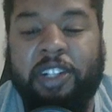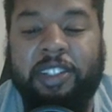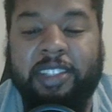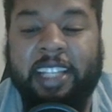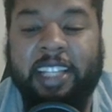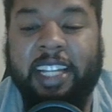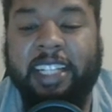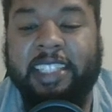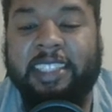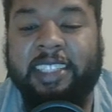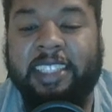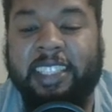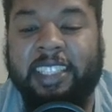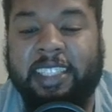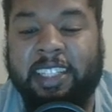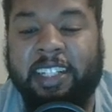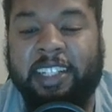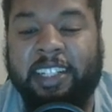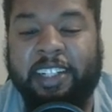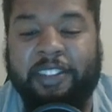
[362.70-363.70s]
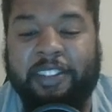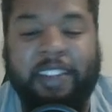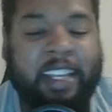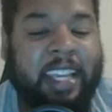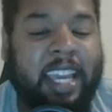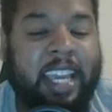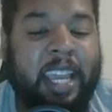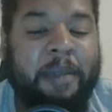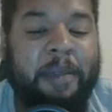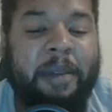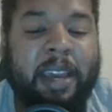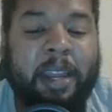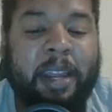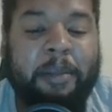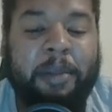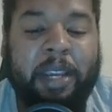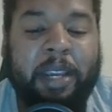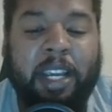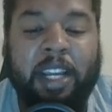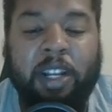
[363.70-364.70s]
8,600. If the game had
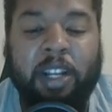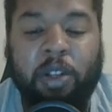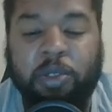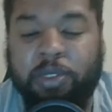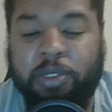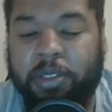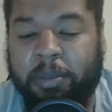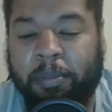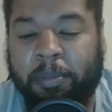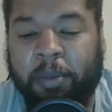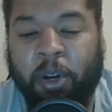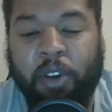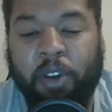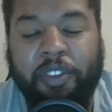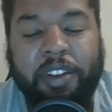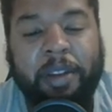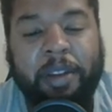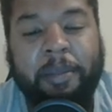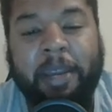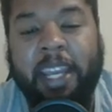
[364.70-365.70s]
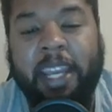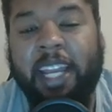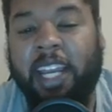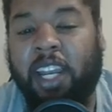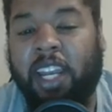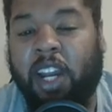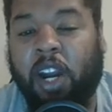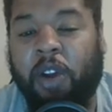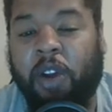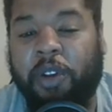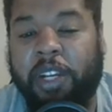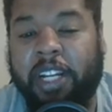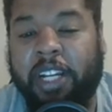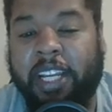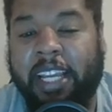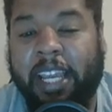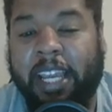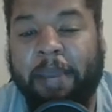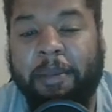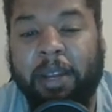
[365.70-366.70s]
been closer, both him and Lowry could have
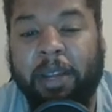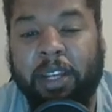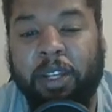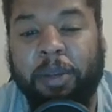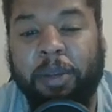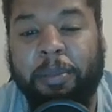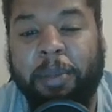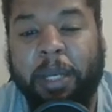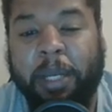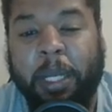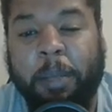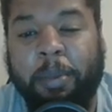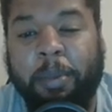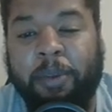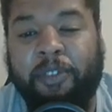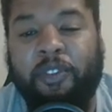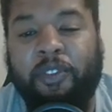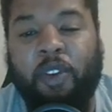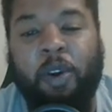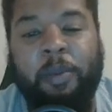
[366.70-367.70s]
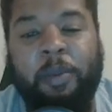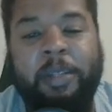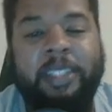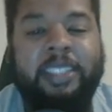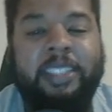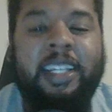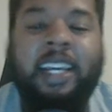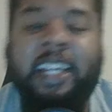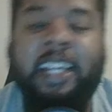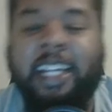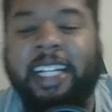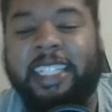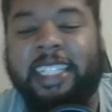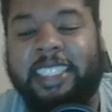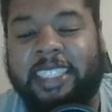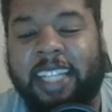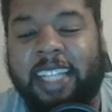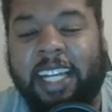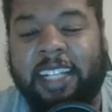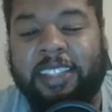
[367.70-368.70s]
gave me a little bigger performance and
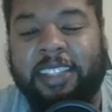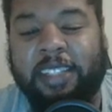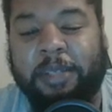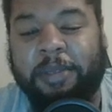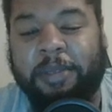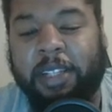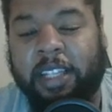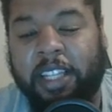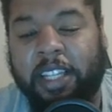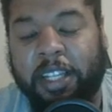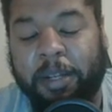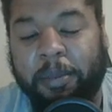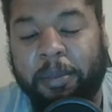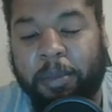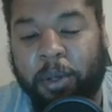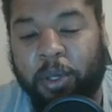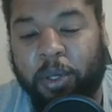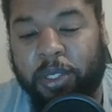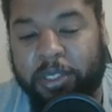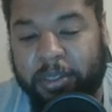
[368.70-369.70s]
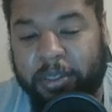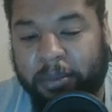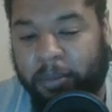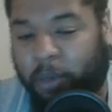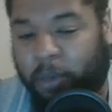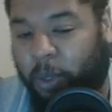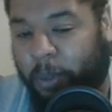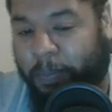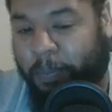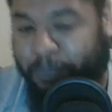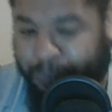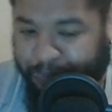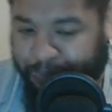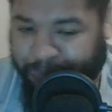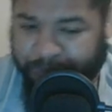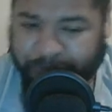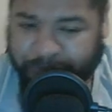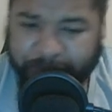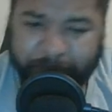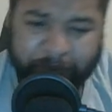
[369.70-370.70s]
shot us up the leaderboard some more.
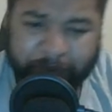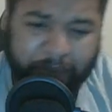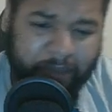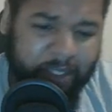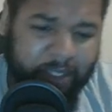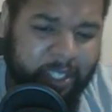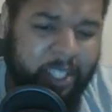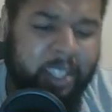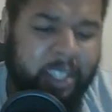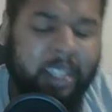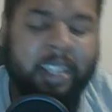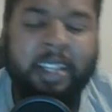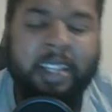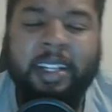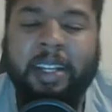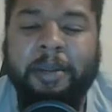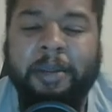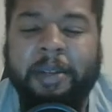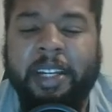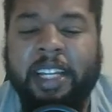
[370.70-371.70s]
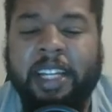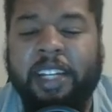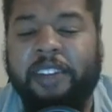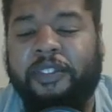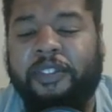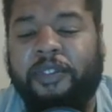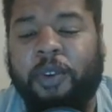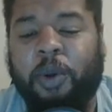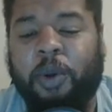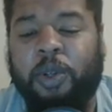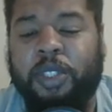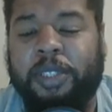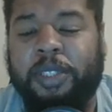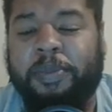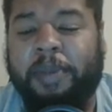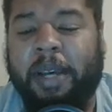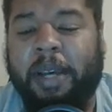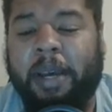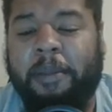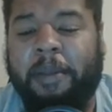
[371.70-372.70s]
Coming in the fourth
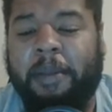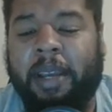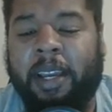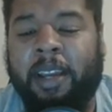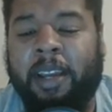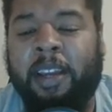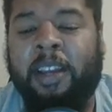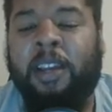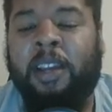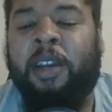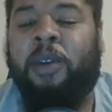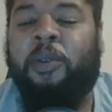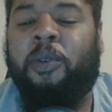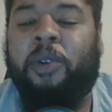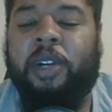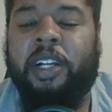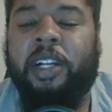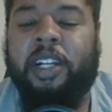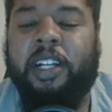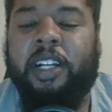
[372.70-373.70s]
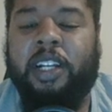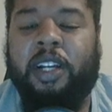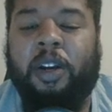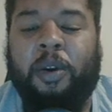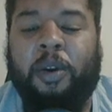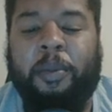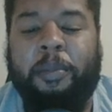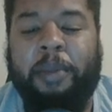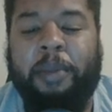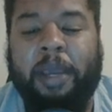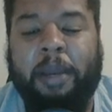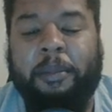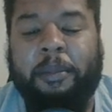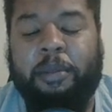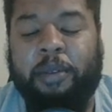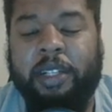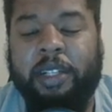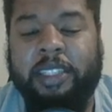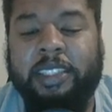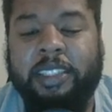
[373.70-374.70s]
spot, man, wanted to go
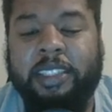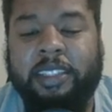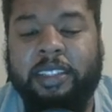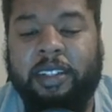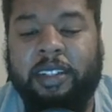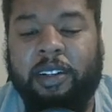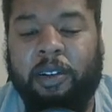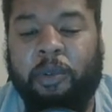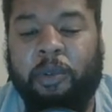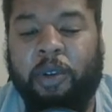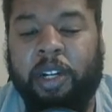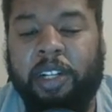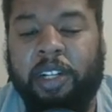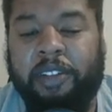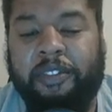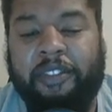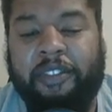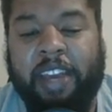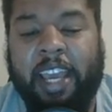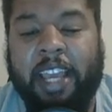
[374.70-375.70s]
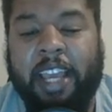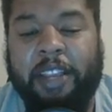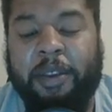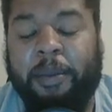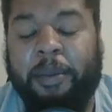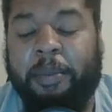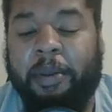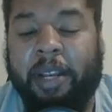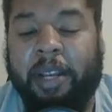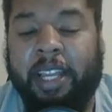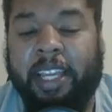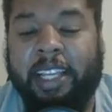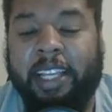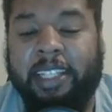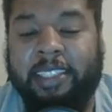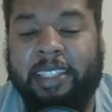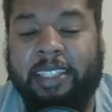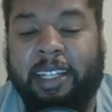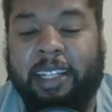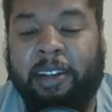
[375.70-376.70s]
Bembry, just one of the value
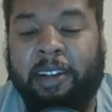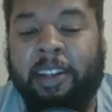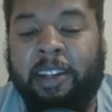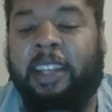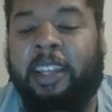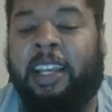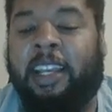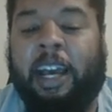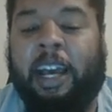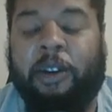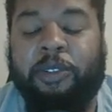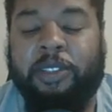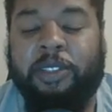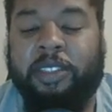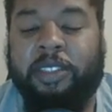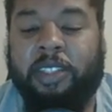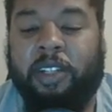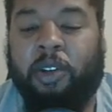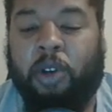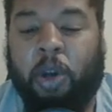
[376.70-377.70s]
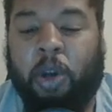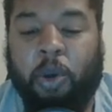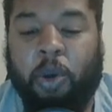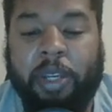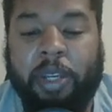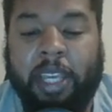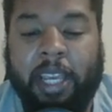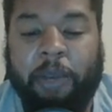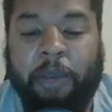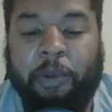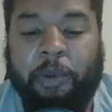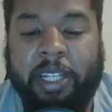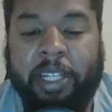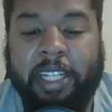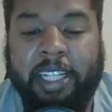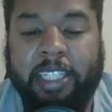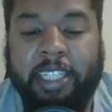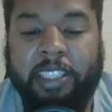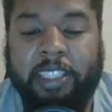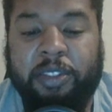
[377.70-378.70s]
plays that I was okay with
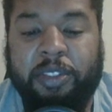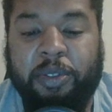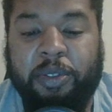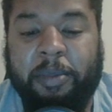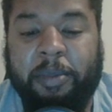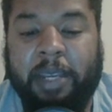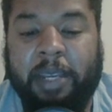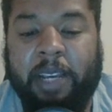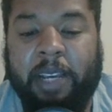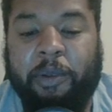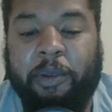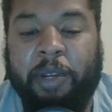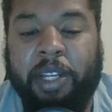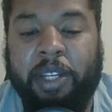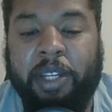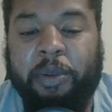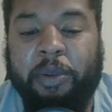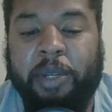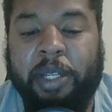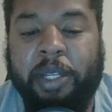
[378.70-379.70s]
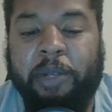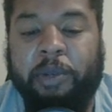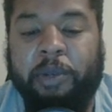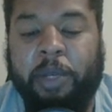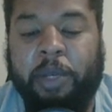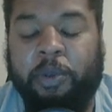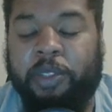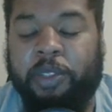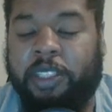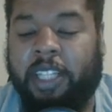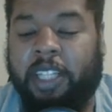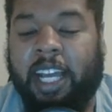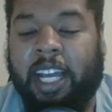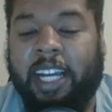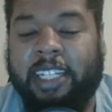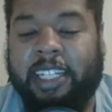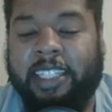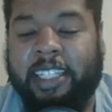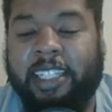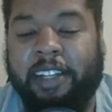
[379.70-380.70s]
getting to, man. We knew he was
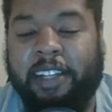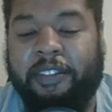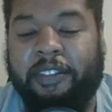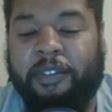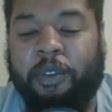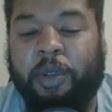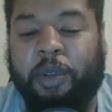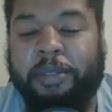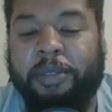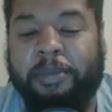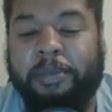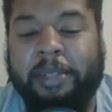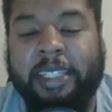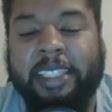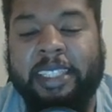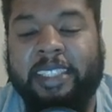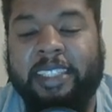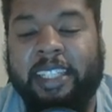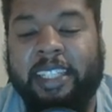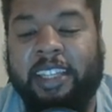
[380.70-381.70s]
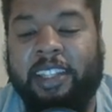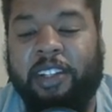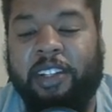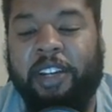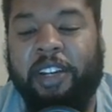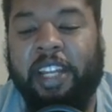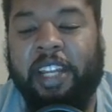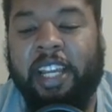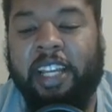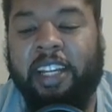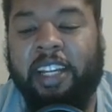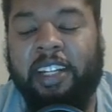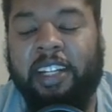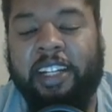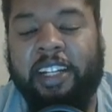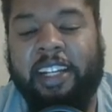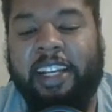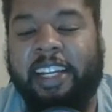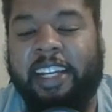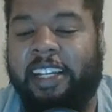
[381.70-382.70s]
locked in for his minutes at
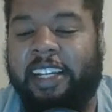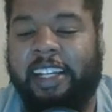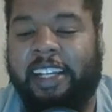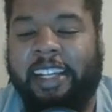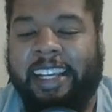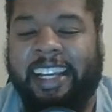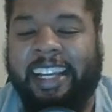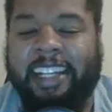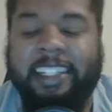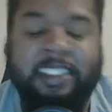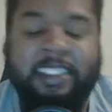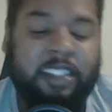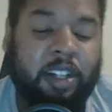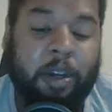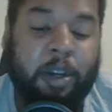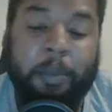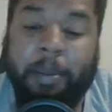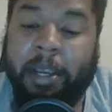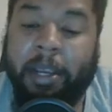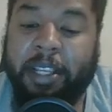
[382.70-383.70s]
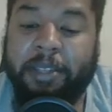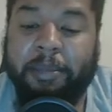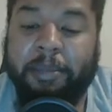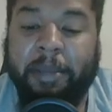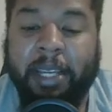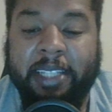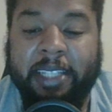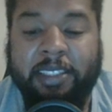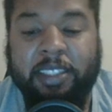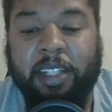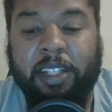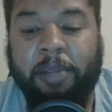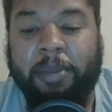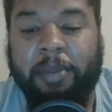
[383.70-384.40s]
3,800 in this up-paced matchup